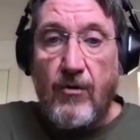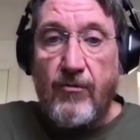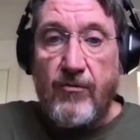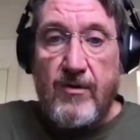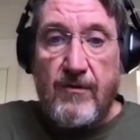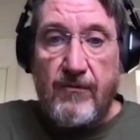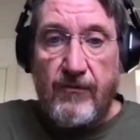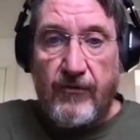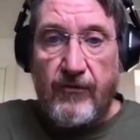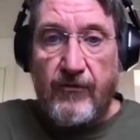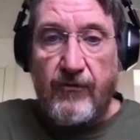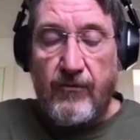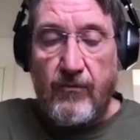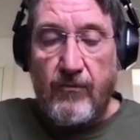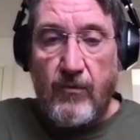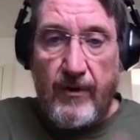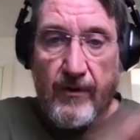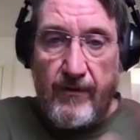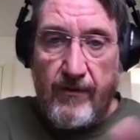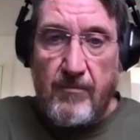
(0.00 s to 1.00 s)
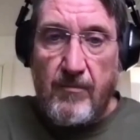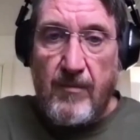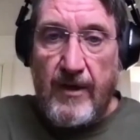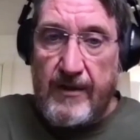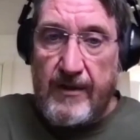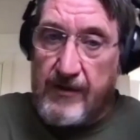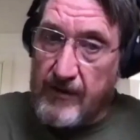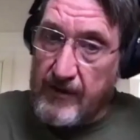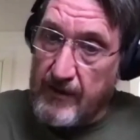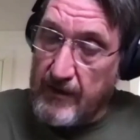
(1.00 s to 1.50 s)
Reefs, one of the
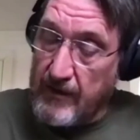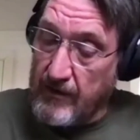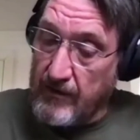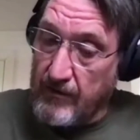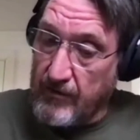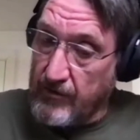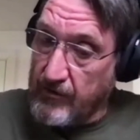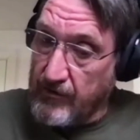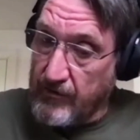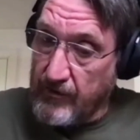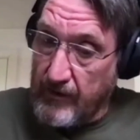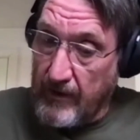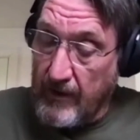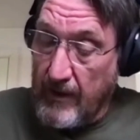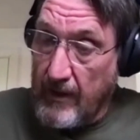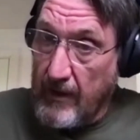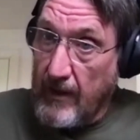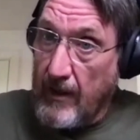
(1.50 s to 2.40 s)
mines in the industry,